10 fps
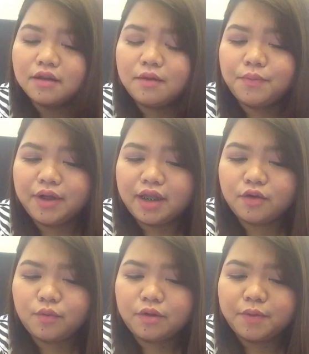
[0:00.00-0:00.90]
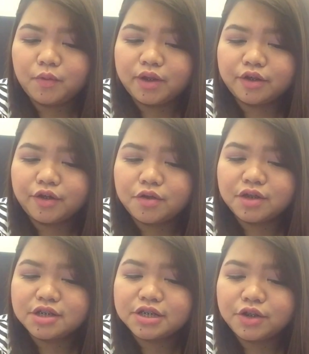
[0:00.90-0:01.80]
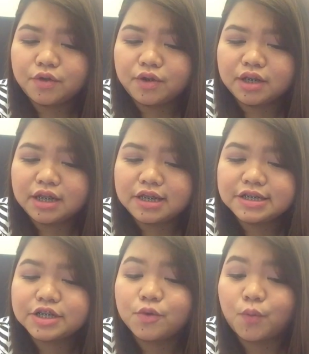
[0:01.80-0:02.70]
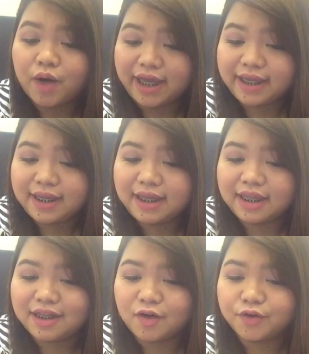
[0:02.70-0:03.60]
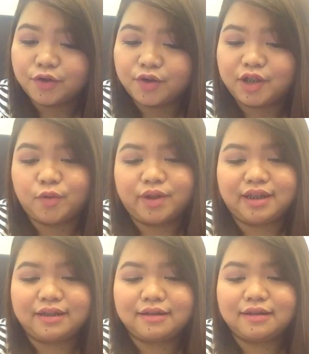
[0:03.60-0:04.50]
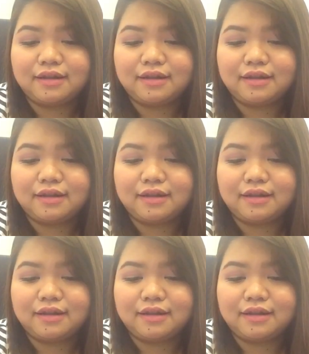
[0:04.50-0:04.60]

Number 8 will be, what are your insecurities? Why? And how do you deal with it?